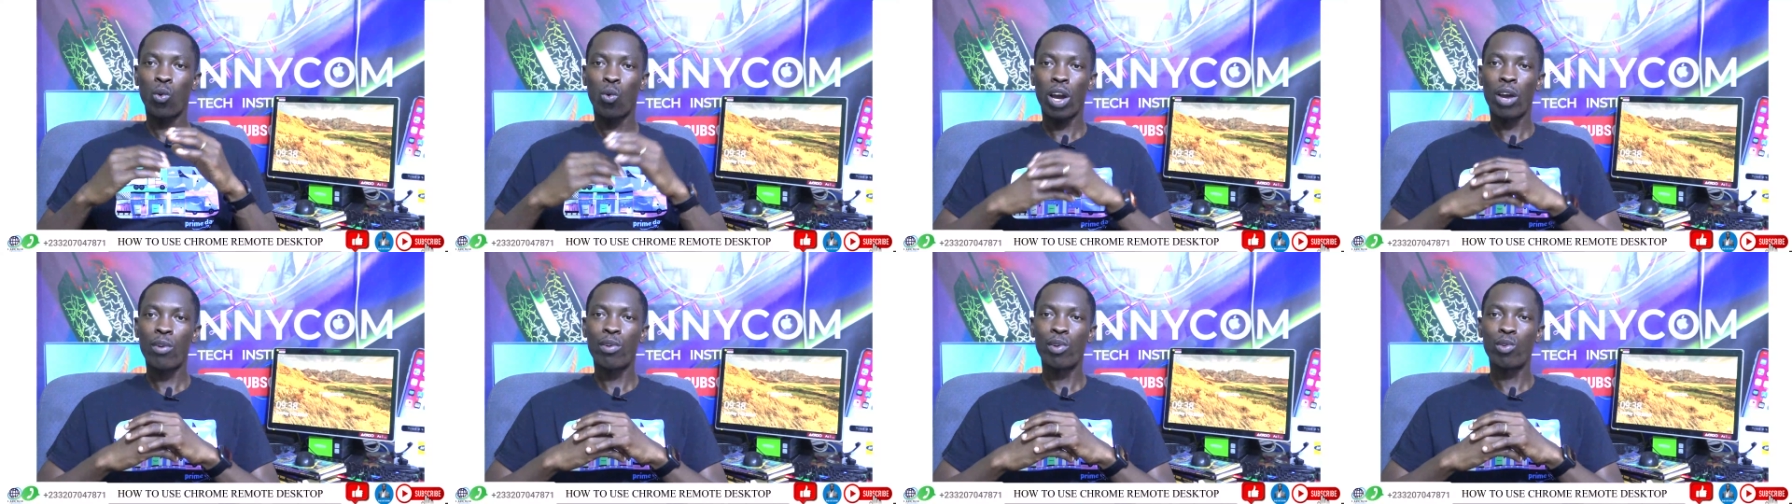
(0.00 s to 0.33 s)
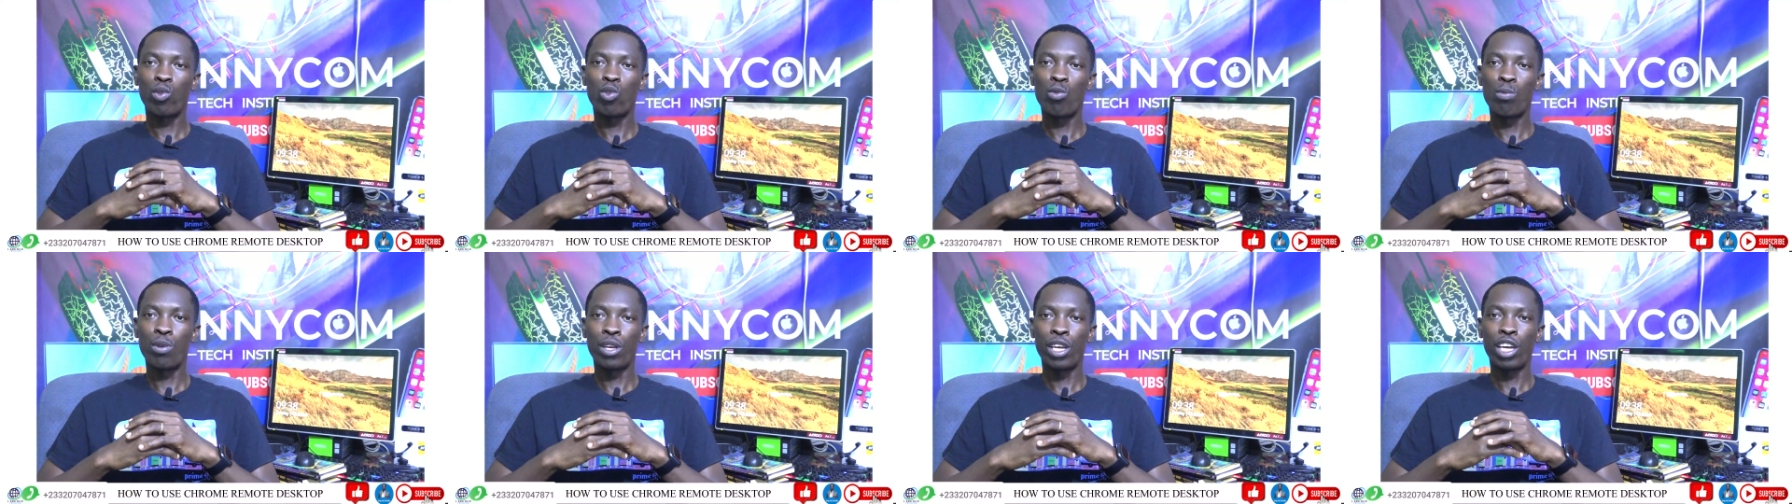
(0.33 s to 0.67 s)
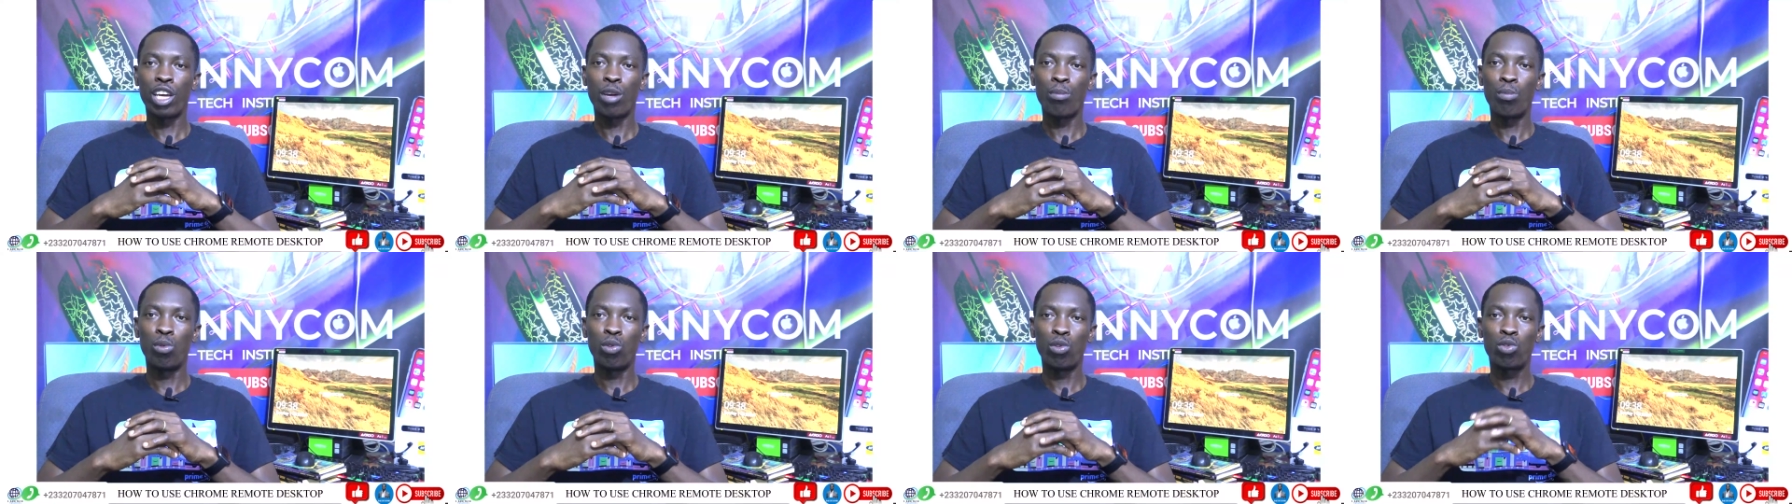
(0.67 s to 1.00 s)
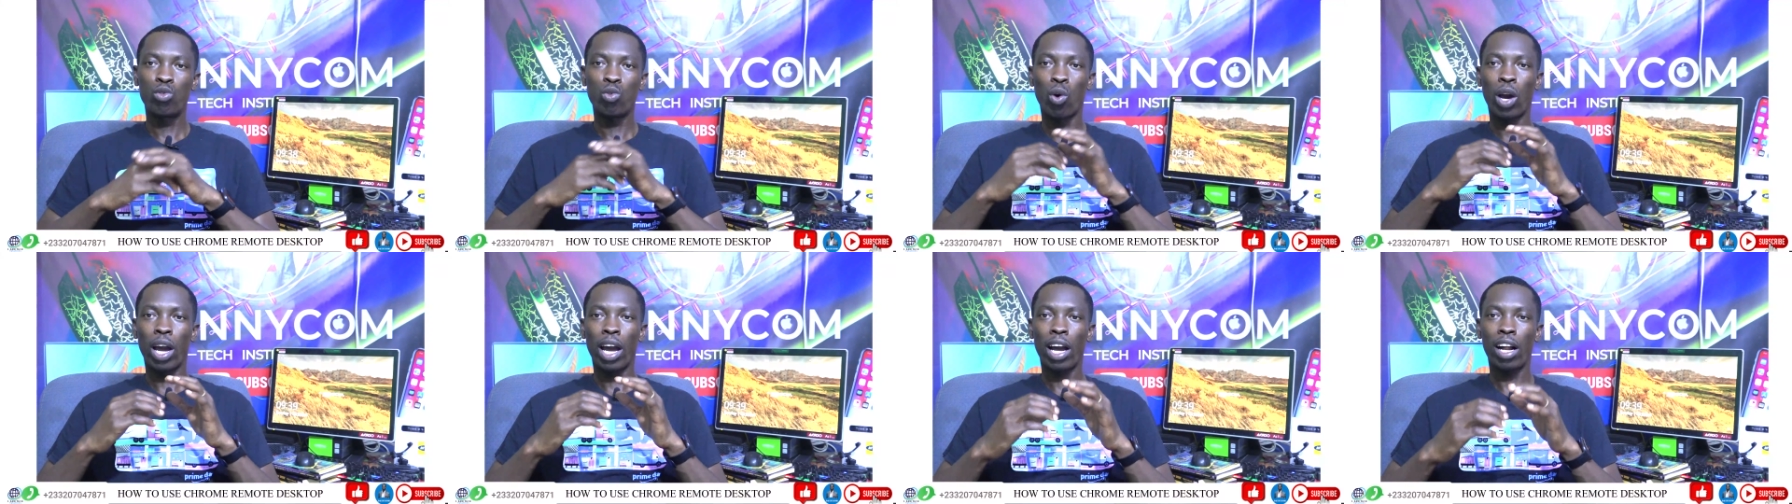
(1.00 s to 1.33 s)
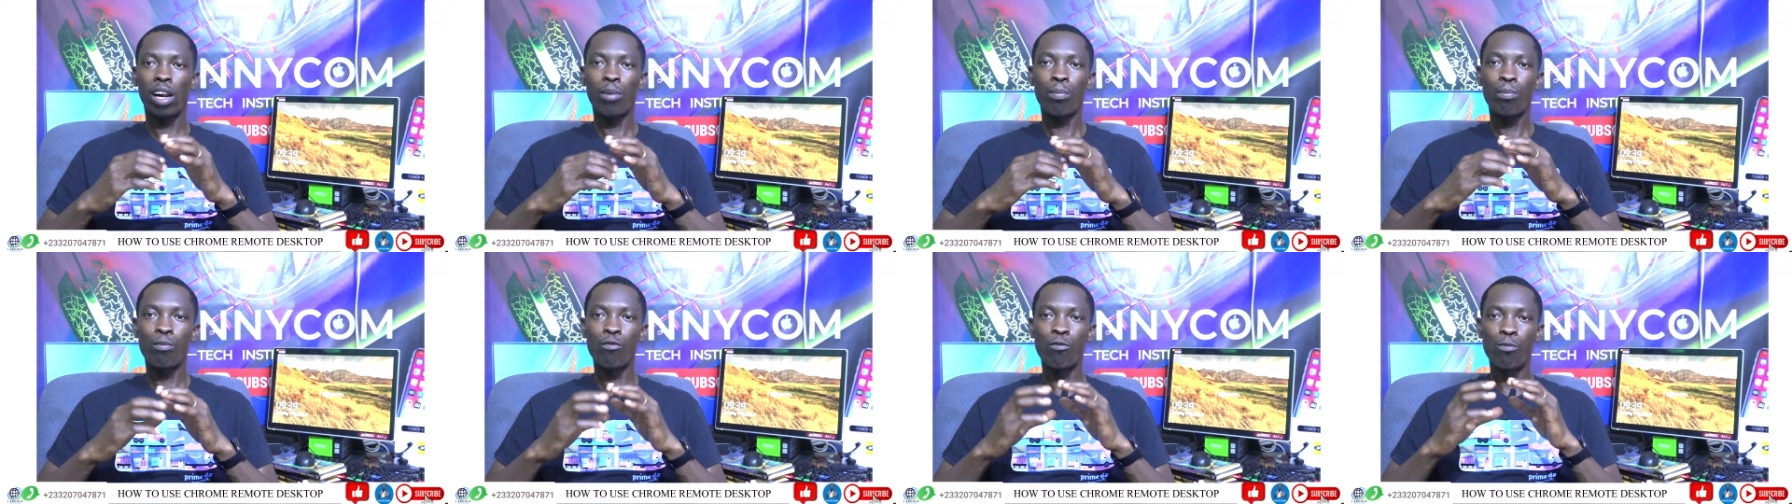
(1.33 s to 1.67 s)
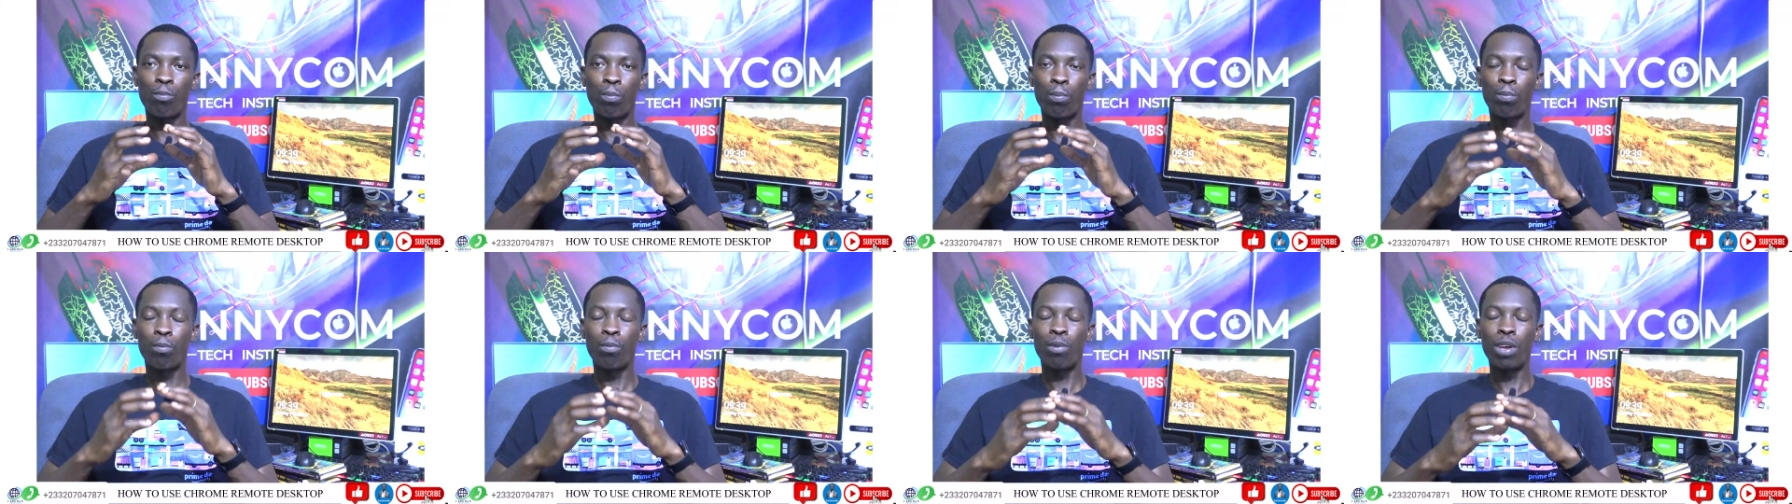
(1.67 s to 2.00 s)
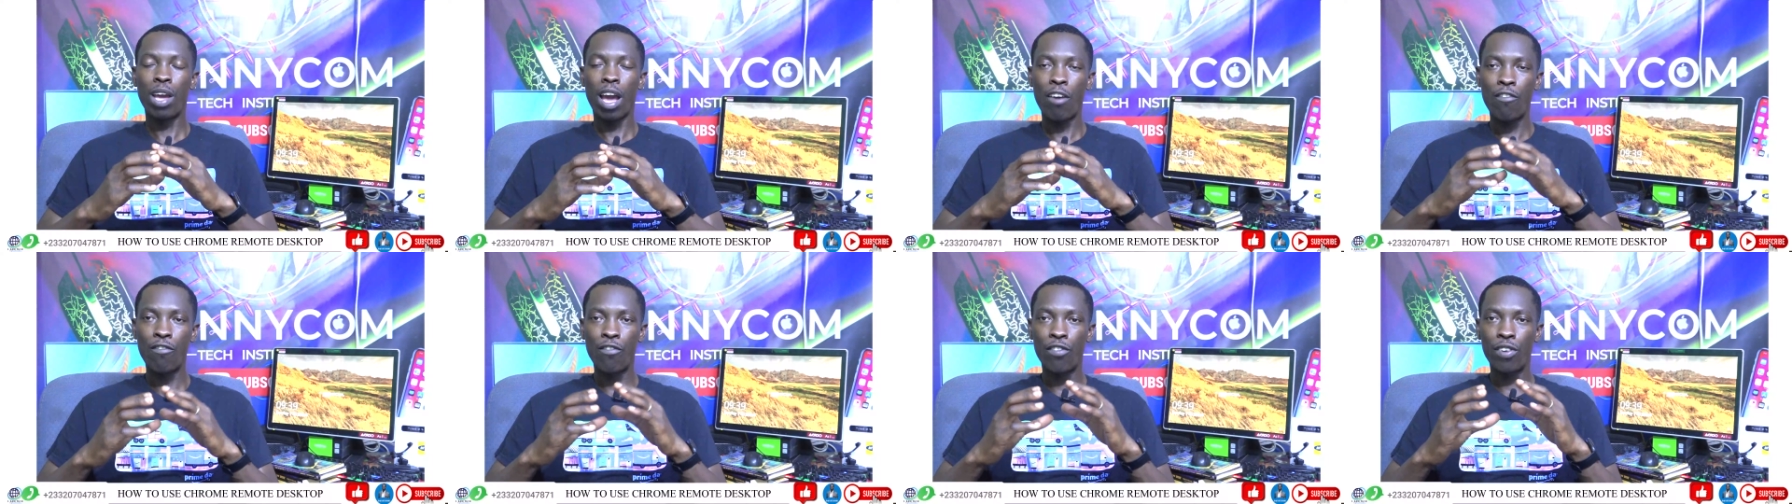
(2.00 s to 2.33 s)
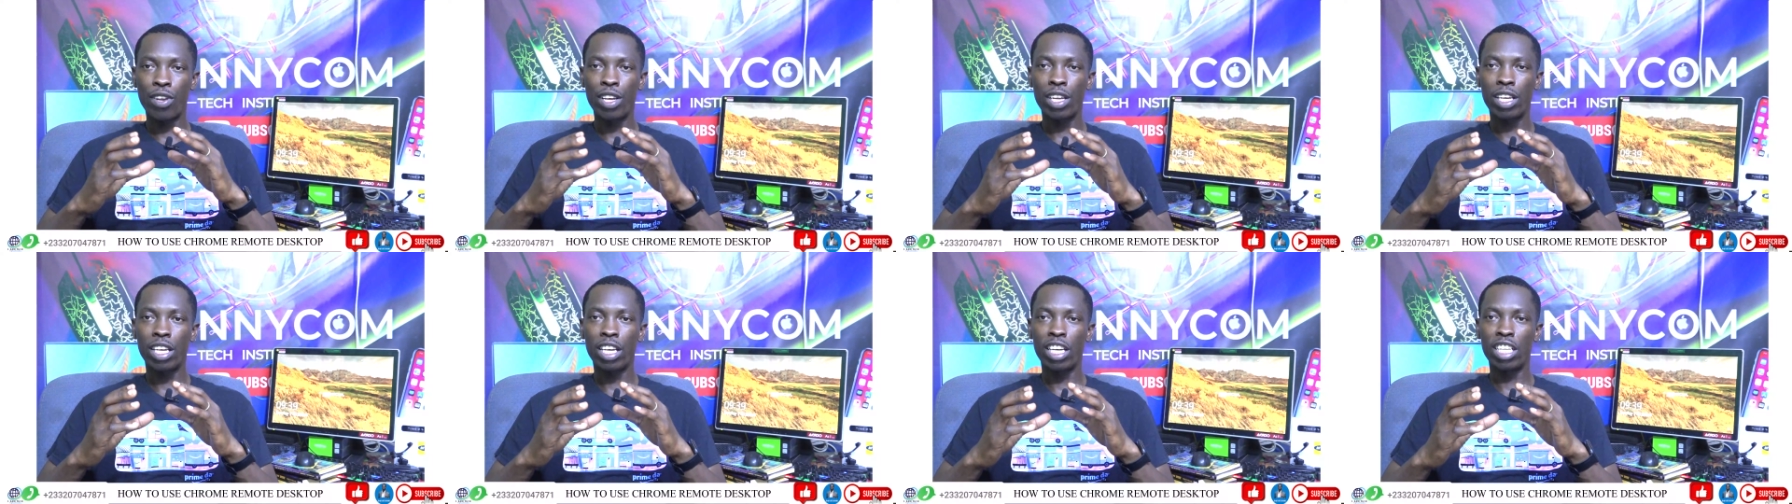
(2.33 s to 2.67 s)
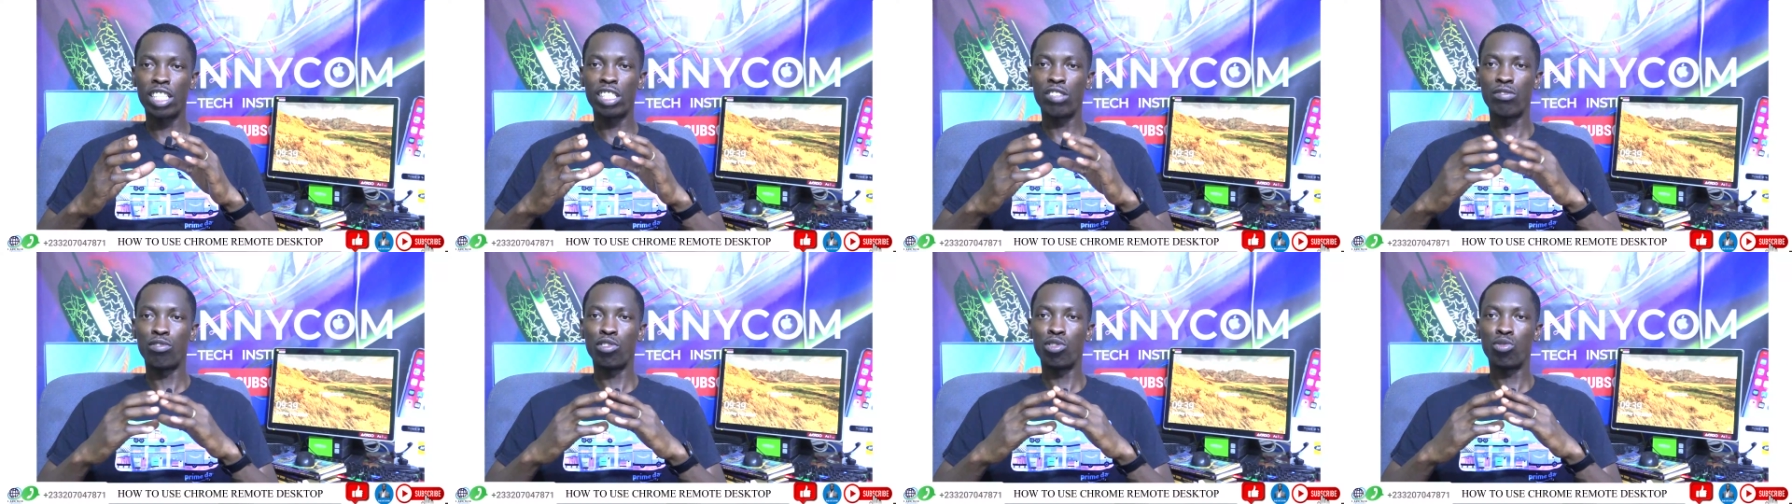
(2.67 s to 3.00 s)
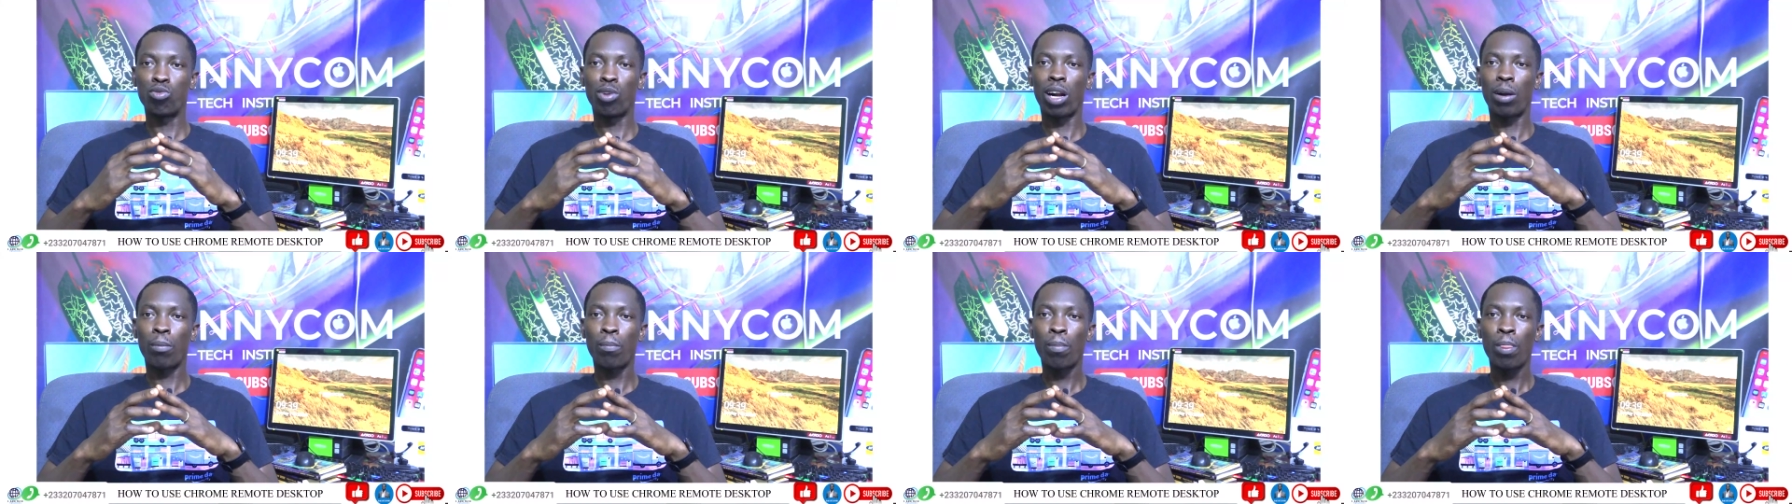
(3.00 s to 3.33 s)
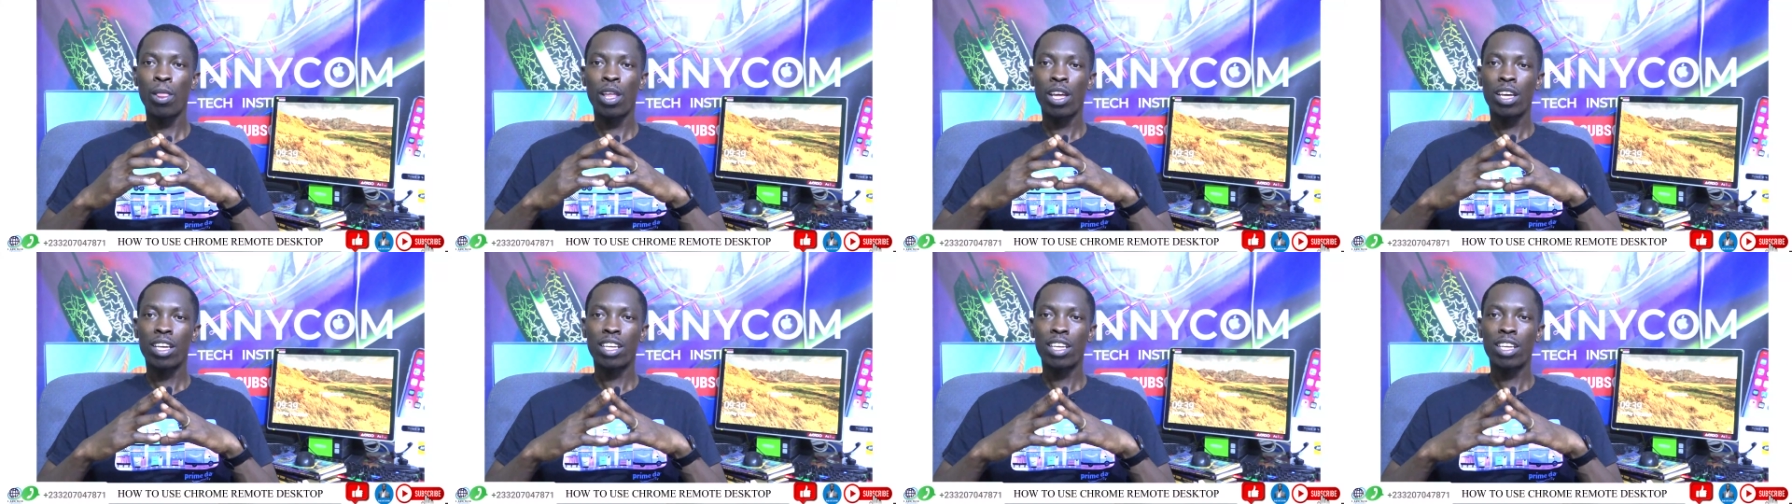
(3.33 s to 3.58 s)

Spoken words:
where we will be able to help every individual